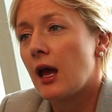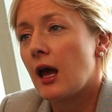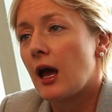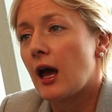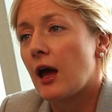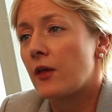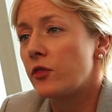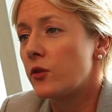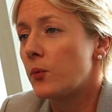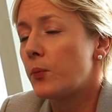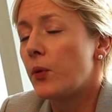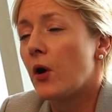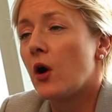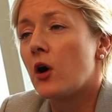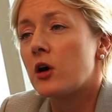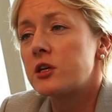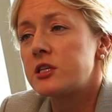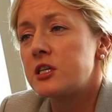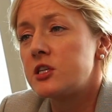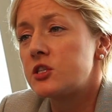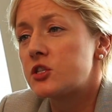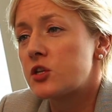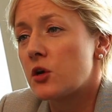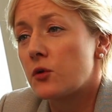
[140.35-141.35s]
and the
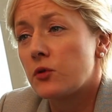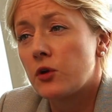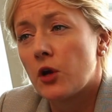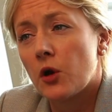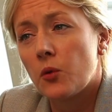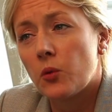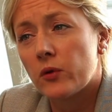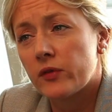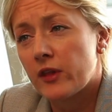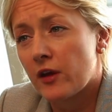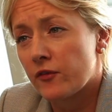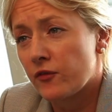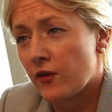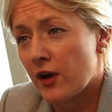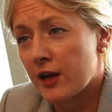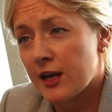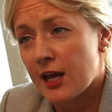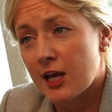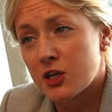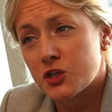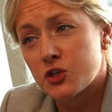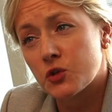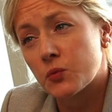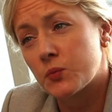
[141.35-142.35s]
parties don't know what their
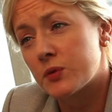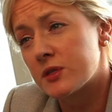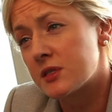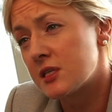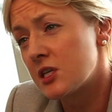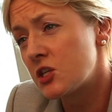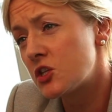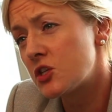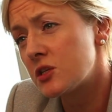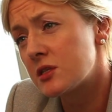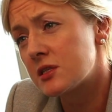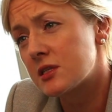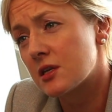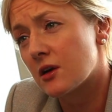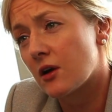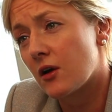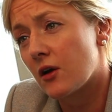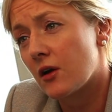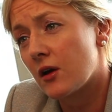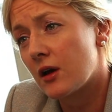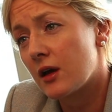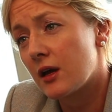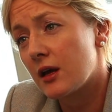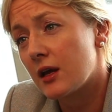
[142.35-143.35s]
financial positions
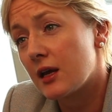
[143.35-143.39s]
are